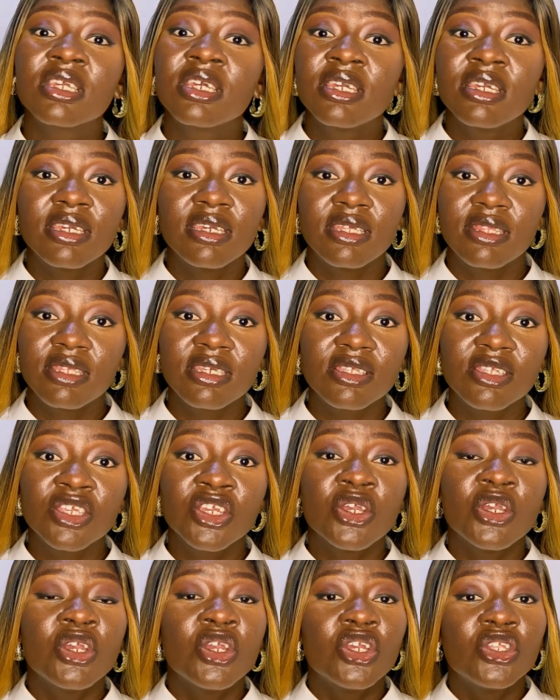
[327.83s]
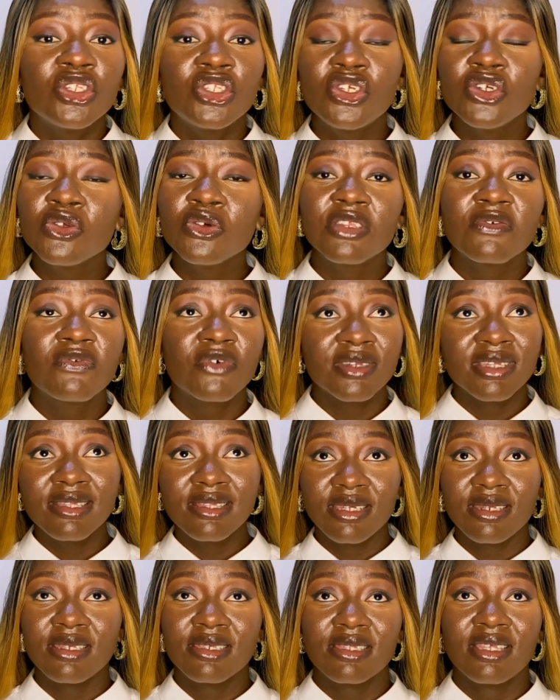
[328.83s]
it is. Do you know the funny thing
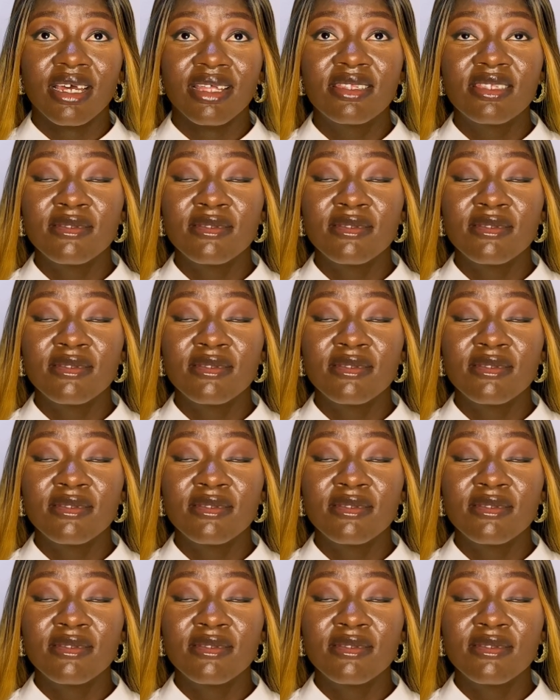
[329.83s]
is that